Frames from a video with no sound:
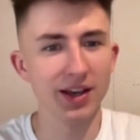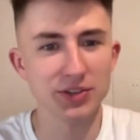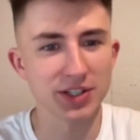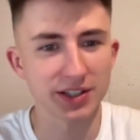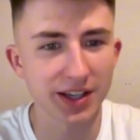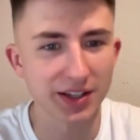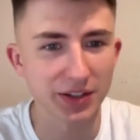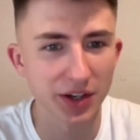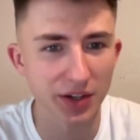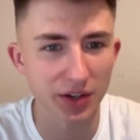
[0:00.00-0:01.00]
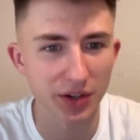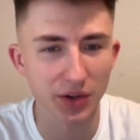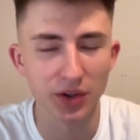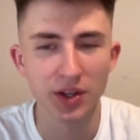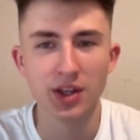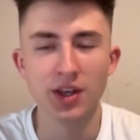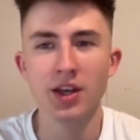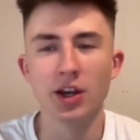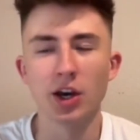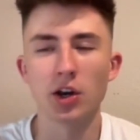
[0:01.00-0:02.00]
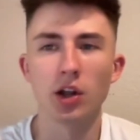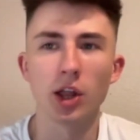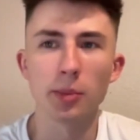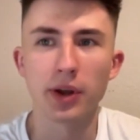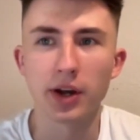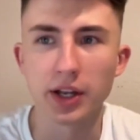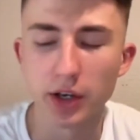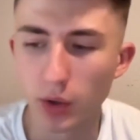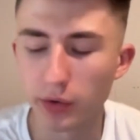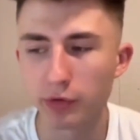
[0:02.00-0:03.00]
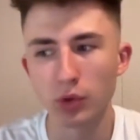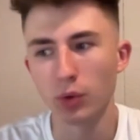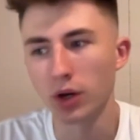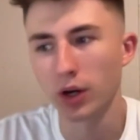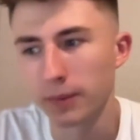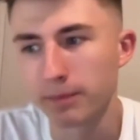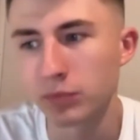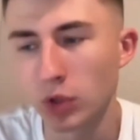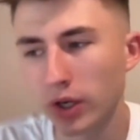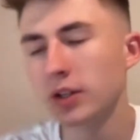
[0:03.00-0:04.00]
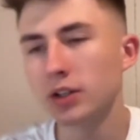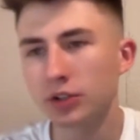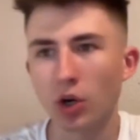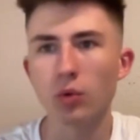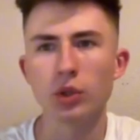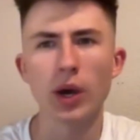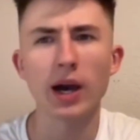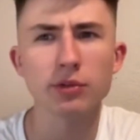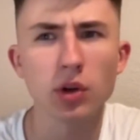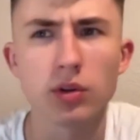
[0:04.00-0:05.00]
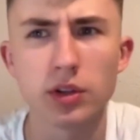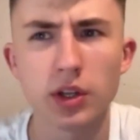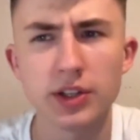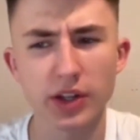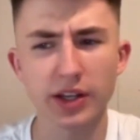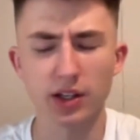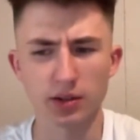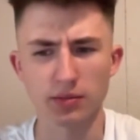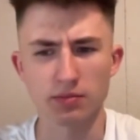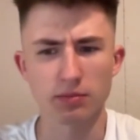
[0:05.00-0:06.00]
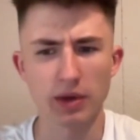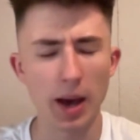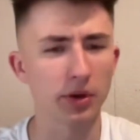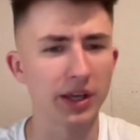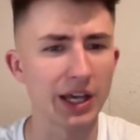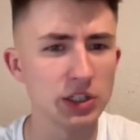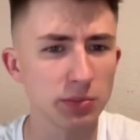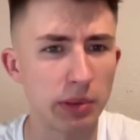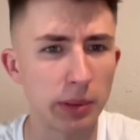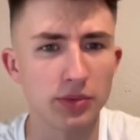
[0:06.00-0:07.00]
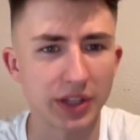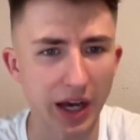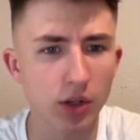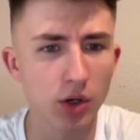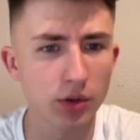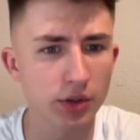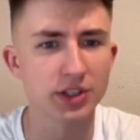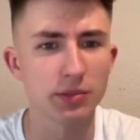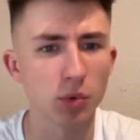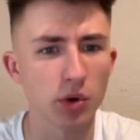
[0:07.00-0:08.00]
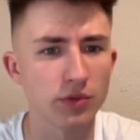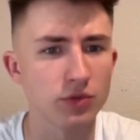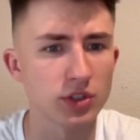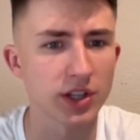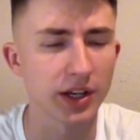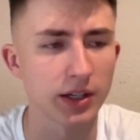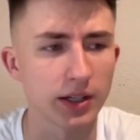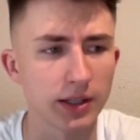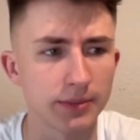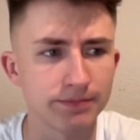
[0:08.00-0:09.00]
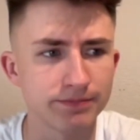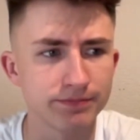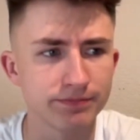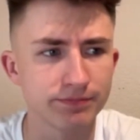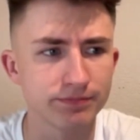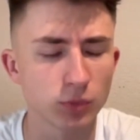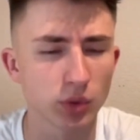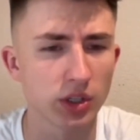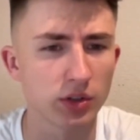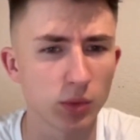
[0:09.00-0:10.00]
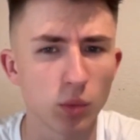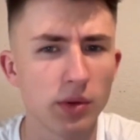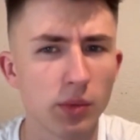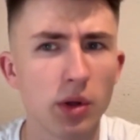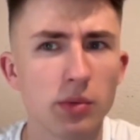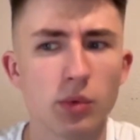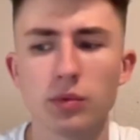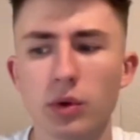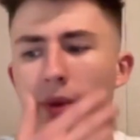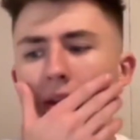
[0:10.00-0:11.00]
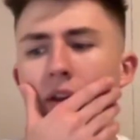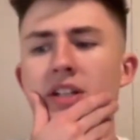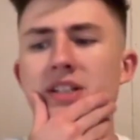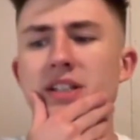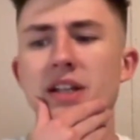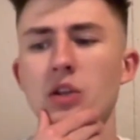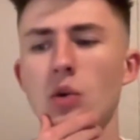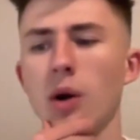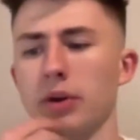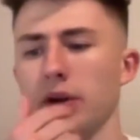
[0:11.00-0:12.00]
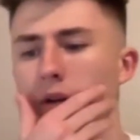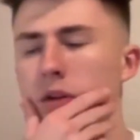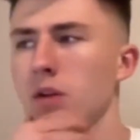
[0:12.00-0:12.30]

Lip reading: I was like, dang, you got it all up there. I didn't know if you okay, so you have your own, is it like a application people download, or is it more of just like a what do you like what minute is it that you operate on?